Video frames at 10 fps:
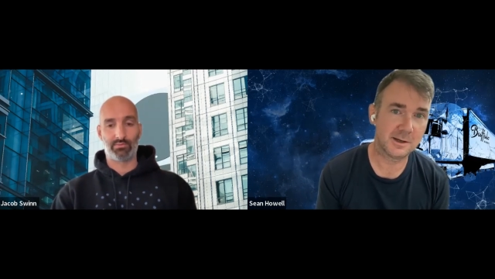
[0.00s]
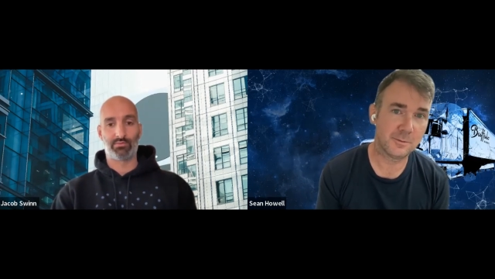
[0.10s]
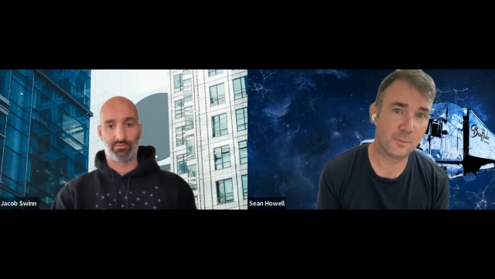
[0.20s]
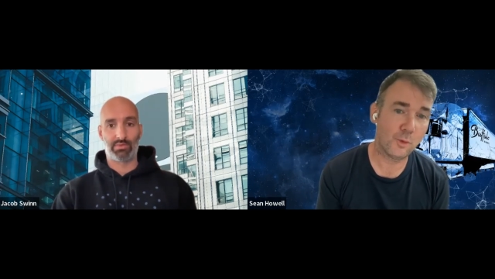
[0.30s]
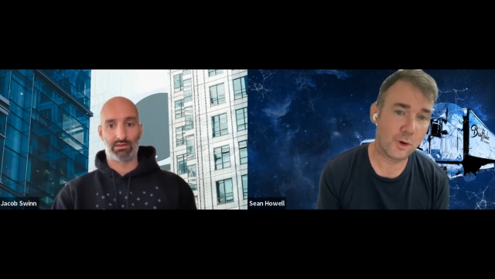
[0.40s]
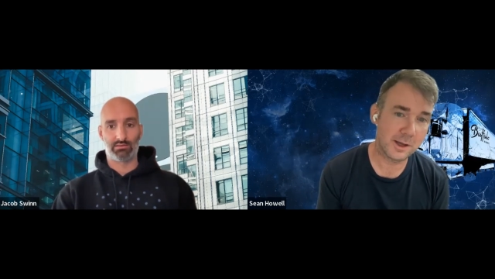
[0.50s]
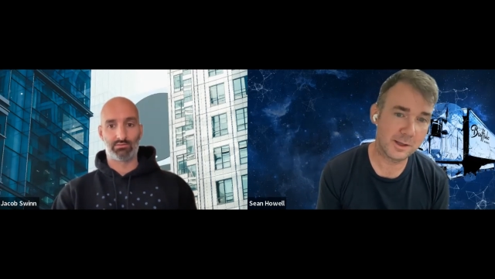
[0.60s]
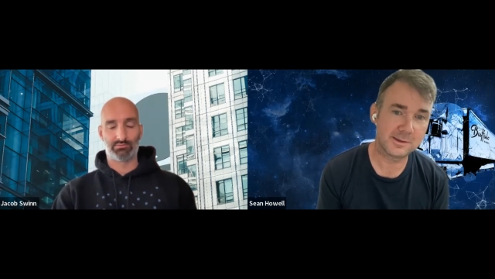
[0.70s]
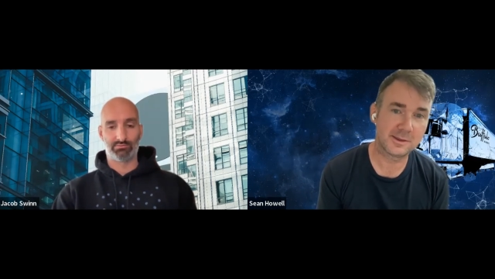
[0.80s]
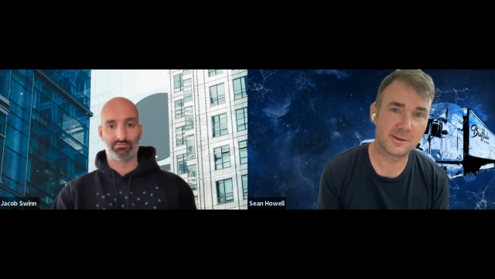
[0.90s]

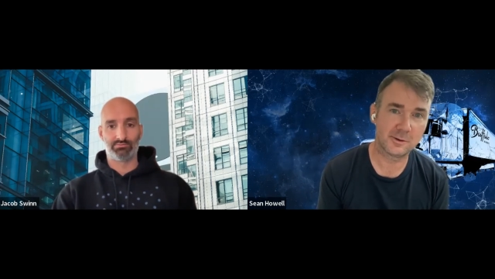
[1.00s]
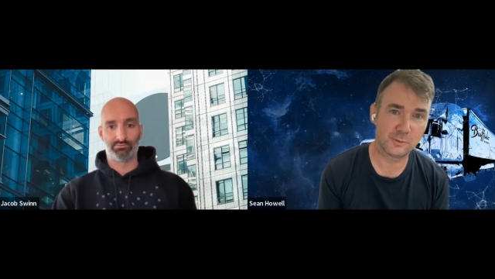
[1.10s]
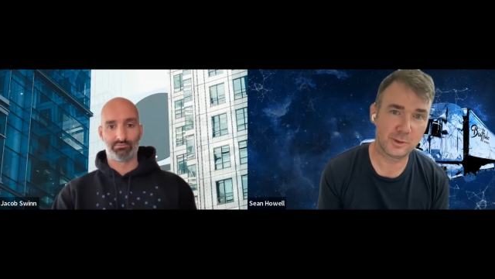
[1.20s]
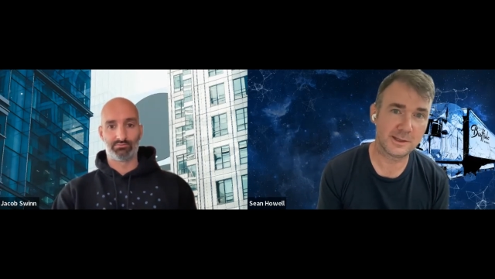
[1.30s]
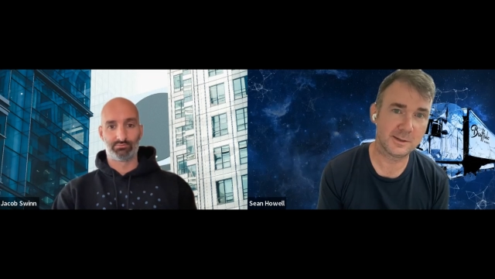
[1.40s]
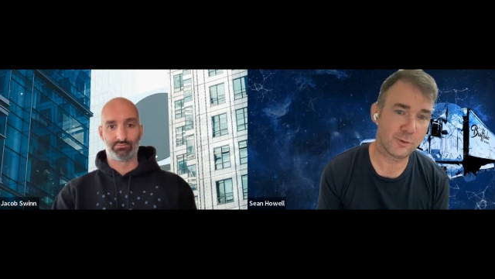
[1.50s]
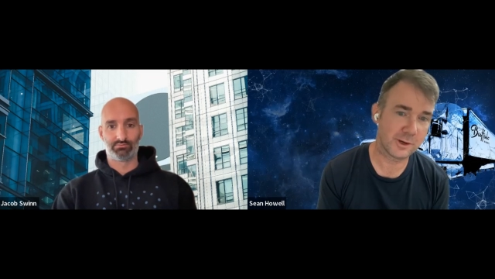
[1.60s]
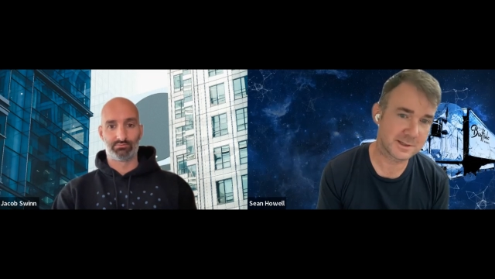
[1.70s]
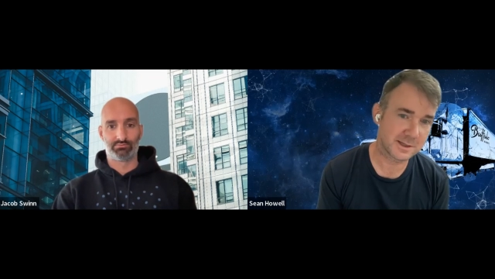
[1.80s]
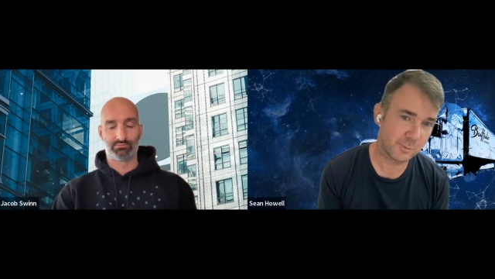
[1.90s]
Speaker 1: One, they're really
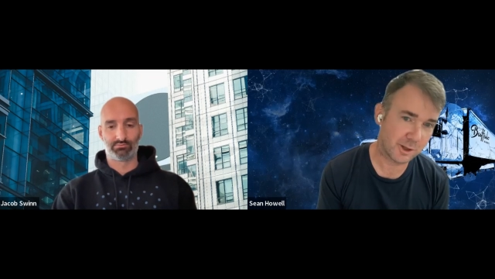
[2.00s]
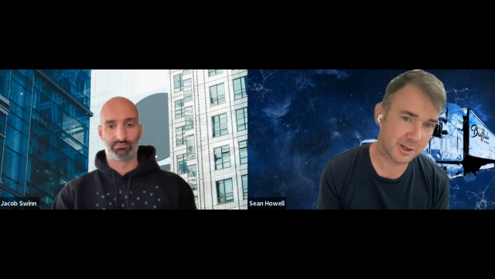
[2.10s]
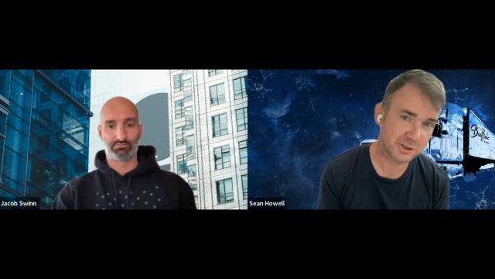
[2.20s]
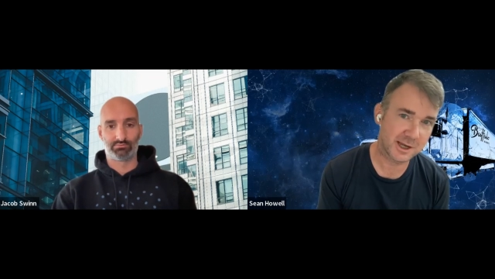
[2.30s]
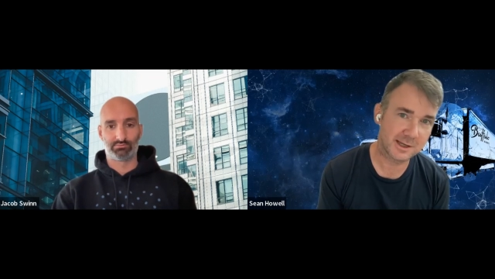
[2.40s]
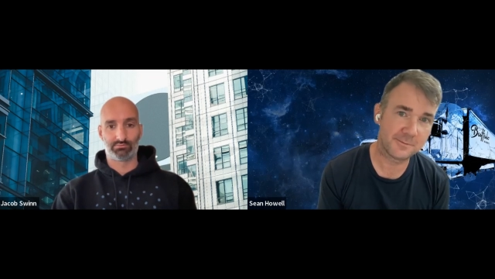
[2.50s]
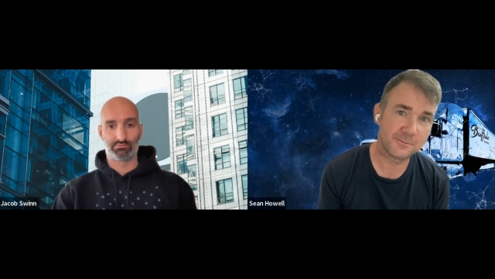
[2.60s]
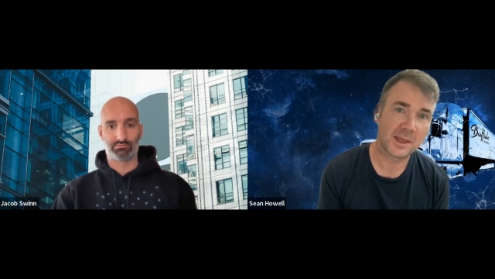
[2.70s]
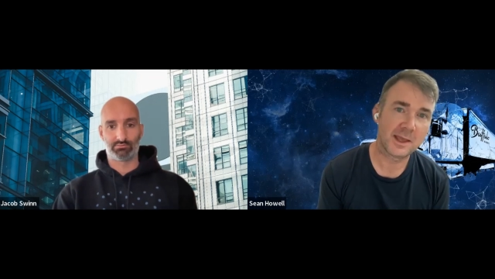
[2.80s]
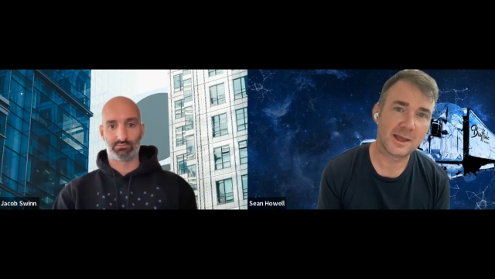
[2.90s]
embracing blockchain.
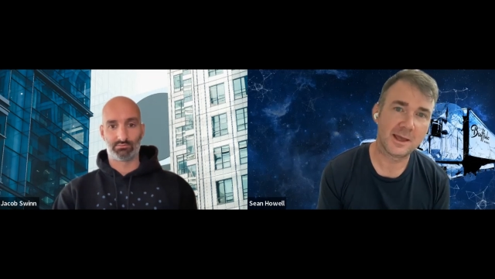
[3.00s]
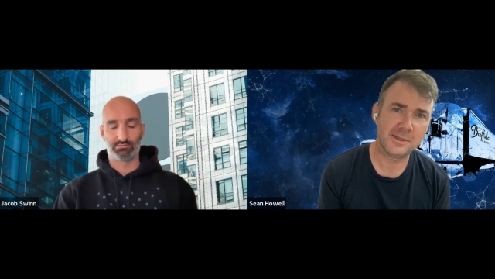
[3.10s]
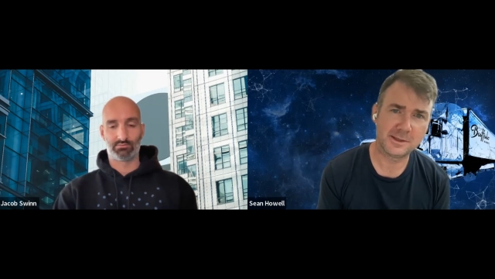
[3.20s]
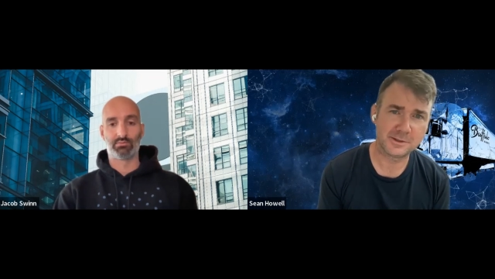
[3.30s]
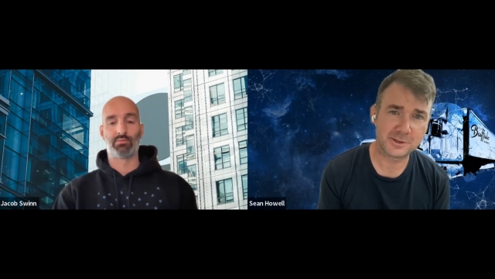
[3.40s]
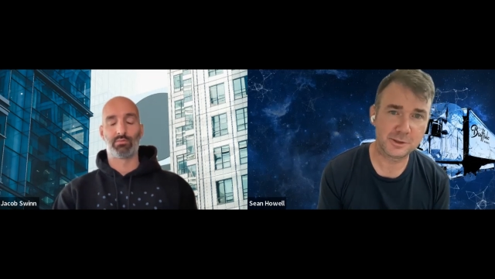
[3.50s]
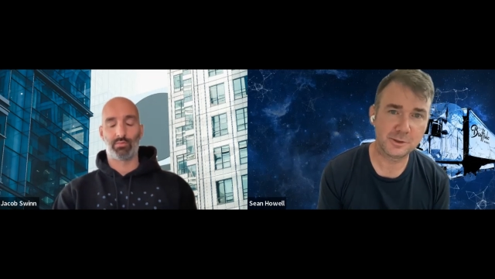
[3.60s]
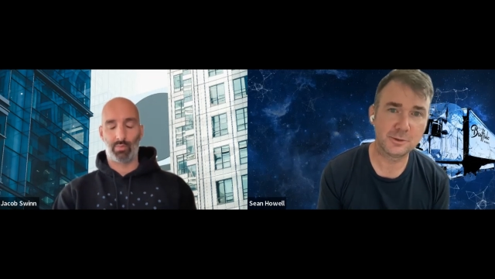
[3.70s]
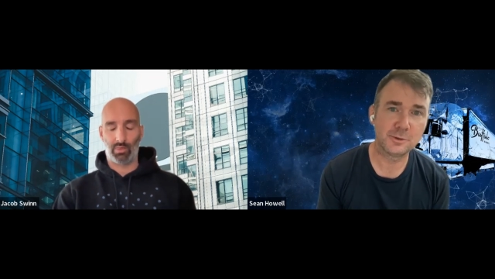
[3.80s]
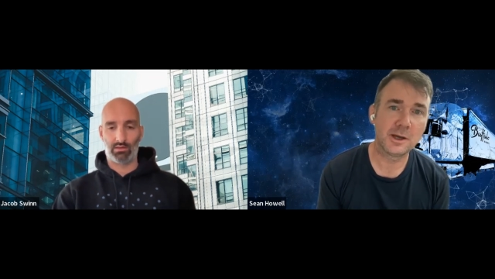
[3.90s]
And then
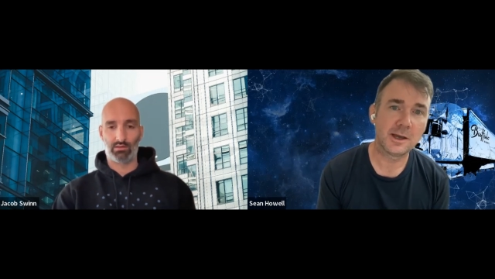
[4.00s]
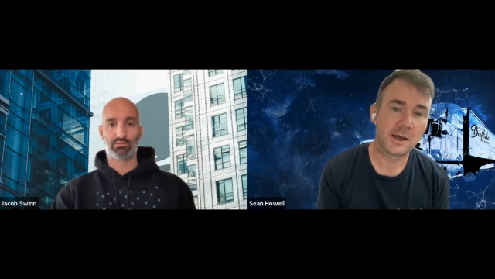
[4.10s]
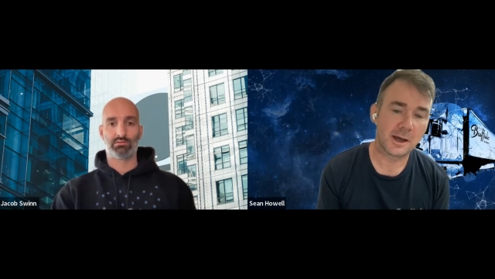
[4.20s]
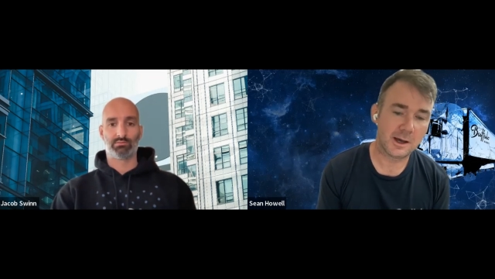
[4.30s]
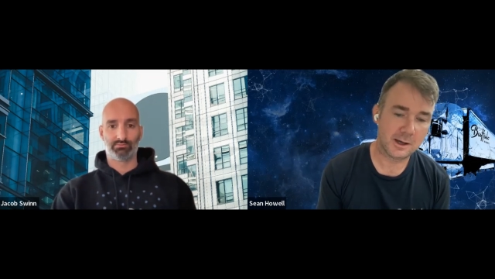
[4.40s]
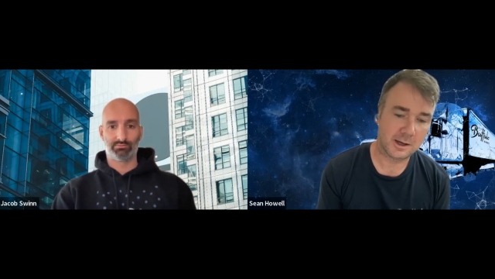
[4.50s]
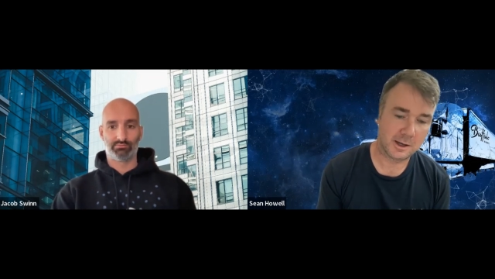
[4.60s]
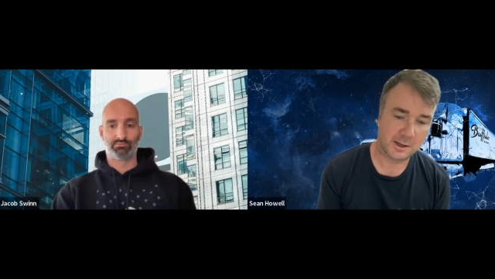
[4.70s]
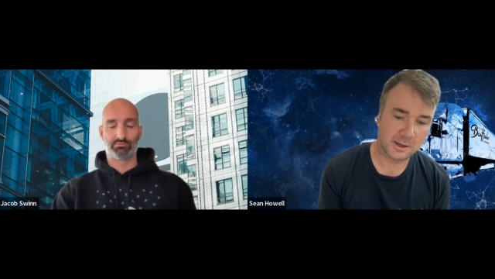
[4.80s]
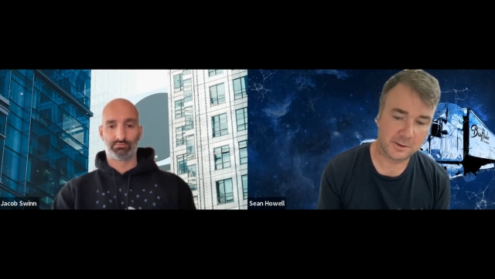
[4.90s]
two,
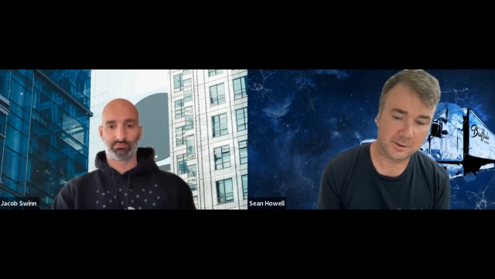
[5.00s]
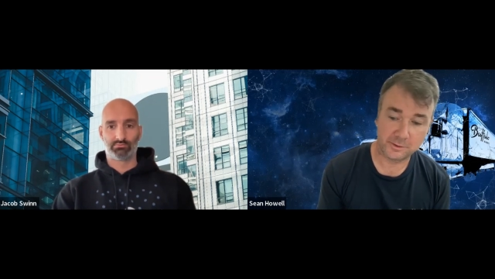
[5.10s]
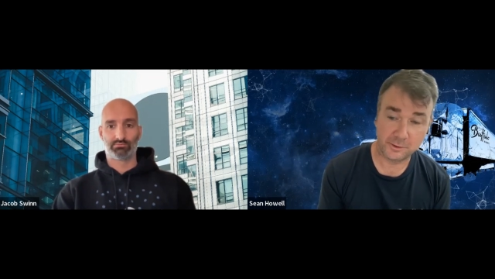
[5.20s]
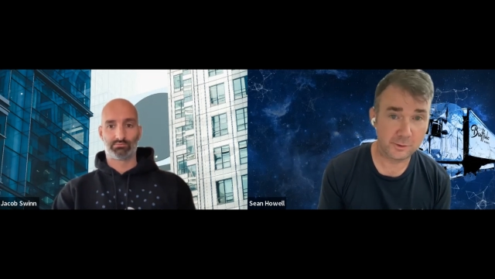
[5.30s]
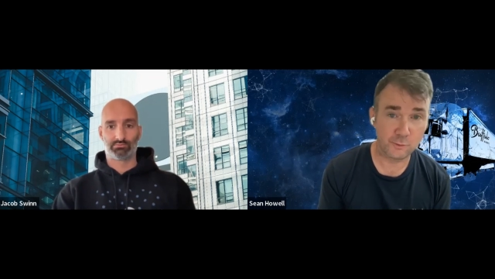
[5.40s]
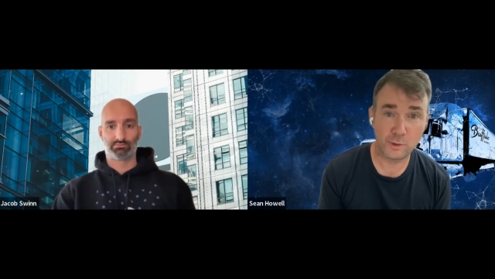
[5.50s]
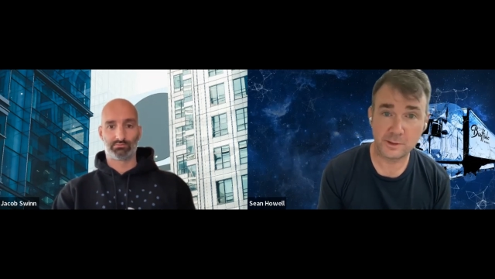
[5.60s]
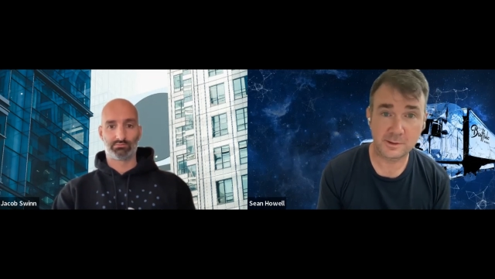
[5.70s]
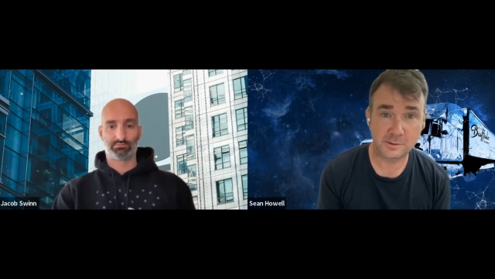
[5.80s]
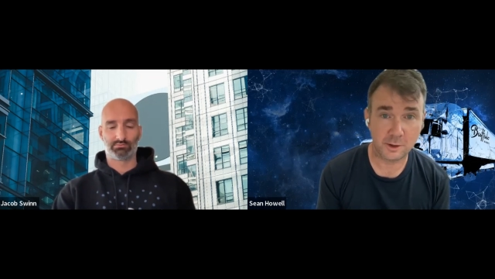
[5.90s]
they're one
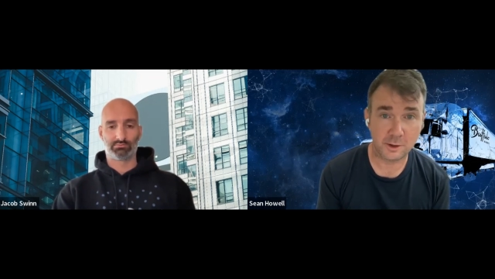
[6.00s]
of the